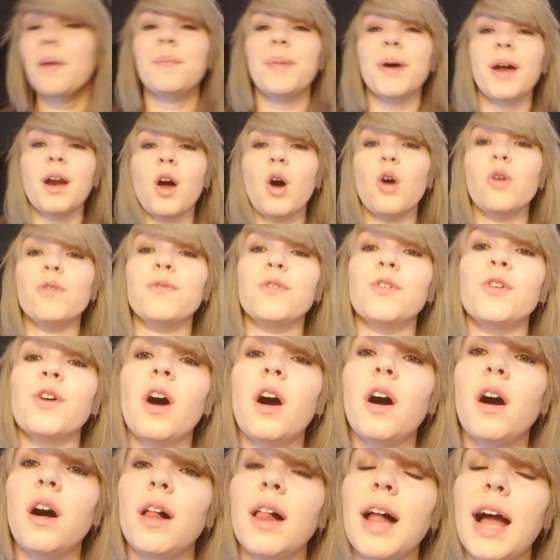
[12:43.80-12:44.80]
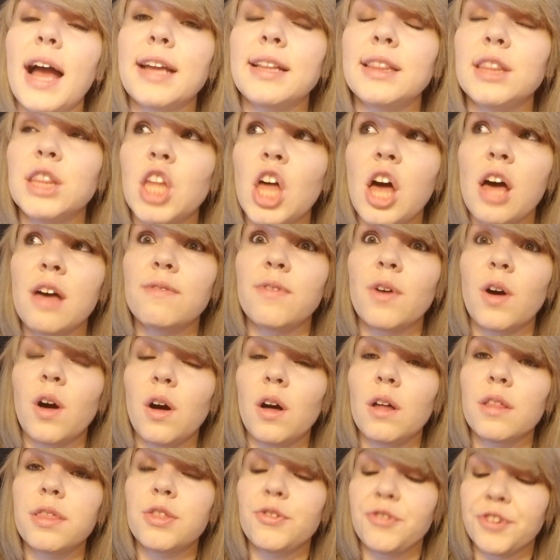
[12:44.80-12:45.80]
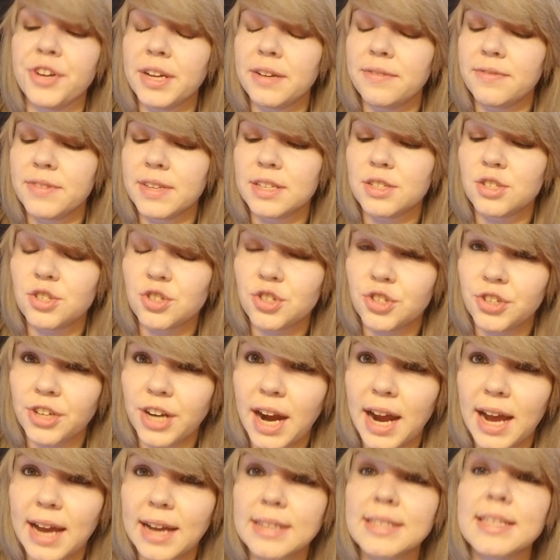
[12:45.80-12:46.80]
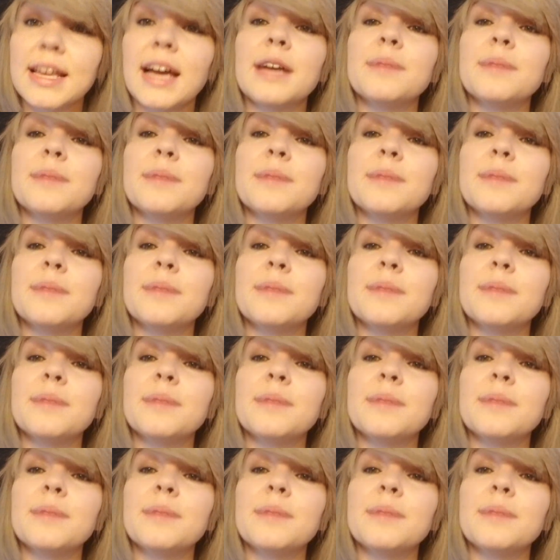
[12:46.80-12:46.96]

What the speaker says: But overall, I love all three of these tracks.